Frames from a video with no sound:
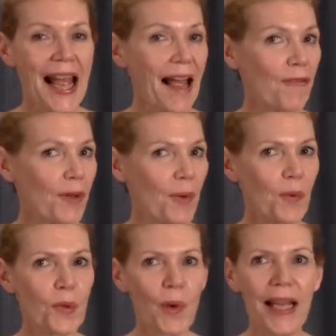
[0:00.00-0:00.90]
Everyone
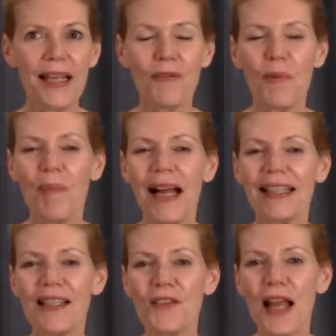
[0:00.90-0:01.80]
was waiting for
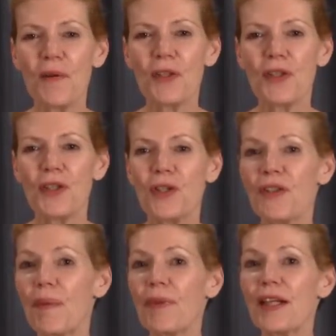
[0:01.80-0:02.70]
Miley Cyrus to do
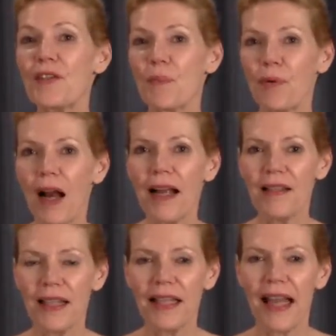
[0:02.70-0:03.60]
something
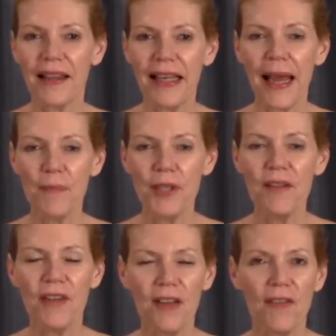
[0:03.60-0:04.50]
surprising at the
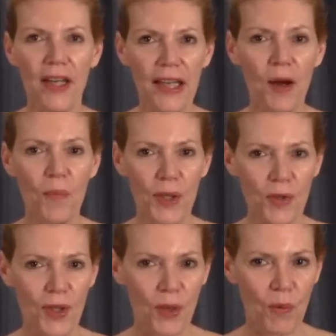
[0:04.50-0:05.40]
MTV Video
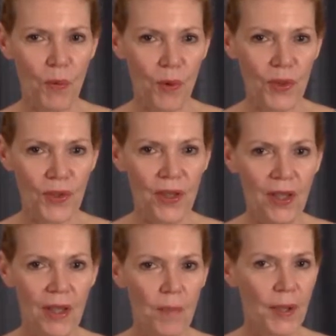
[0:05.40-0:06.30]
Music Awards,
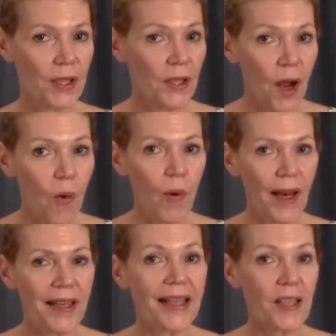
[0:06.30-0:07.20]
but no
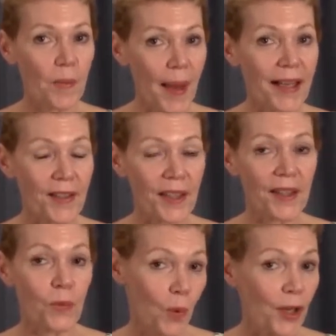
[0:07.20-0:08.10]
one
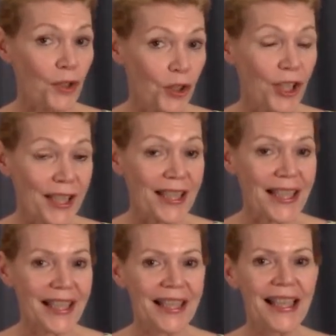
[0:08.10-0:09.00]
expected what she
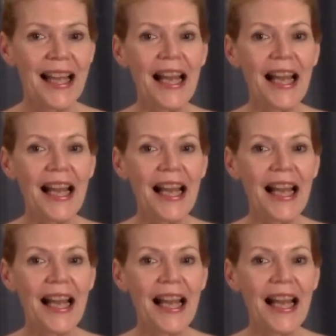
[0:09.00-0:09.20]
did.